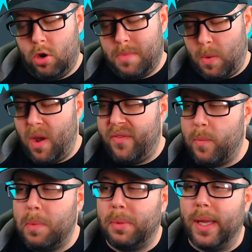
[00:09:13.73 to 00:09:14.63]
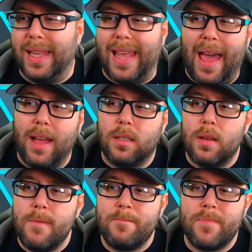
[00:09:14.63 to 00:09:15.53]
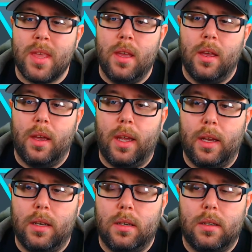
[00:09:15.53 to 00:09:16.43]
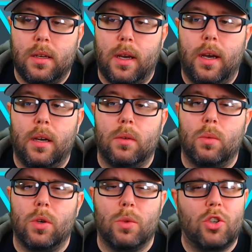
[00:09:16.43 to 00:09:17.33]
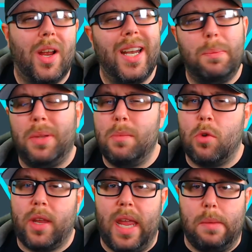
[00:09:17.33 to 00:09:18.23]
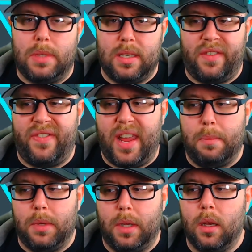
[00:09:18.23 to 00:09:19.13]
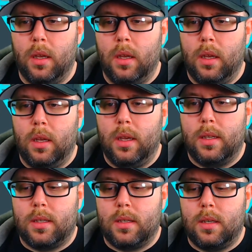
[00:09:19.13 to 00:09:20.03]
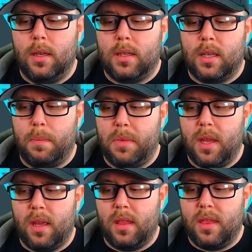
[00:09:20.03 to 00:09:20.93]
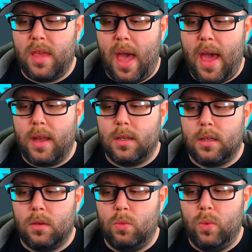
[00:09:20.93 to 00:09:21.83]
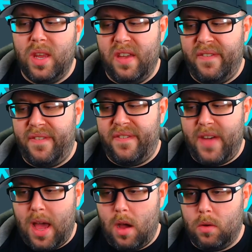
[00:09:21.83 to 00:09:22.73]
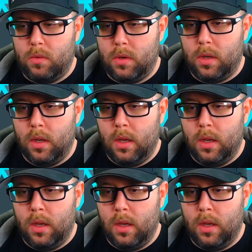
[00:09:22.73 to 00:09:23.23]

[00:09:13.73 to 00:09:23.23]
her and my wife have been playing that. And we're trying to play more games as a family. It's something that we have found